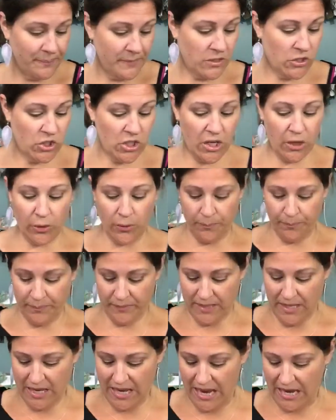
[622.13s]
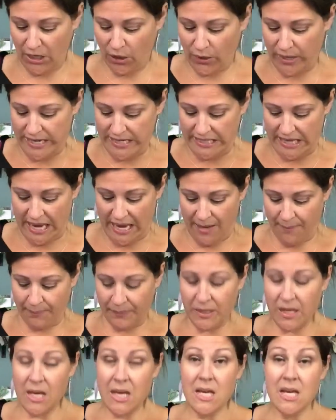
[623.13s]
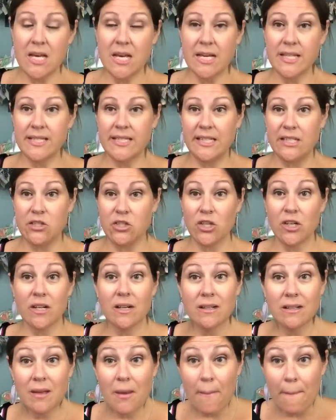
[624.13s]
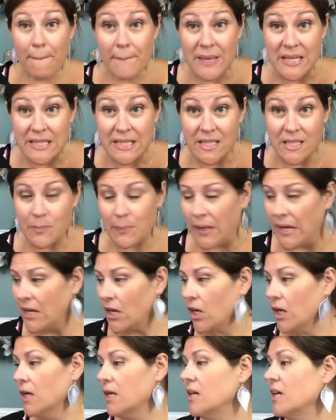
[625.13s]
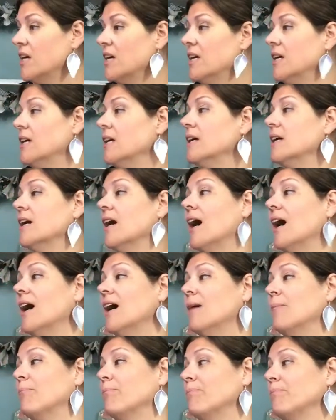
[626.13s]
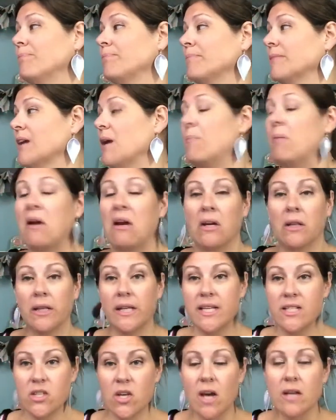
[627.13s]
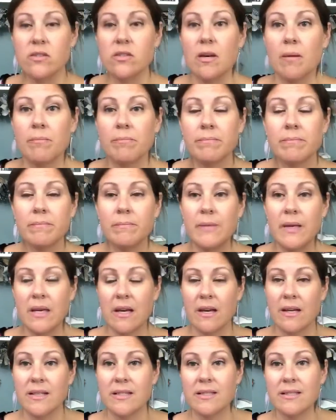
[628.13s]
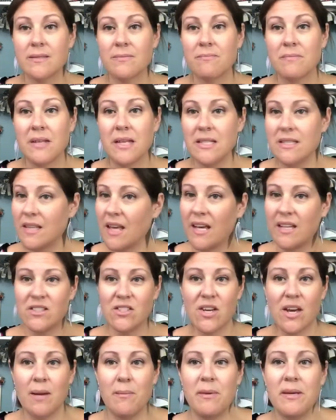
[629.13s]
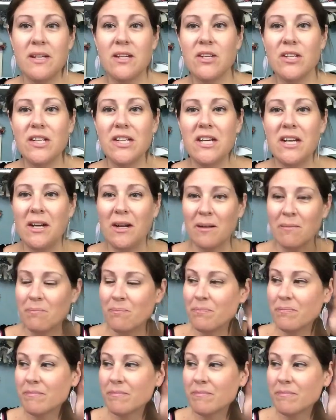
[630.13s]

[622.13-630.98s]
So he had a great time. His teacher, Mrs. Baker, um, apparently is awesome because he's like, it's going to be a good year.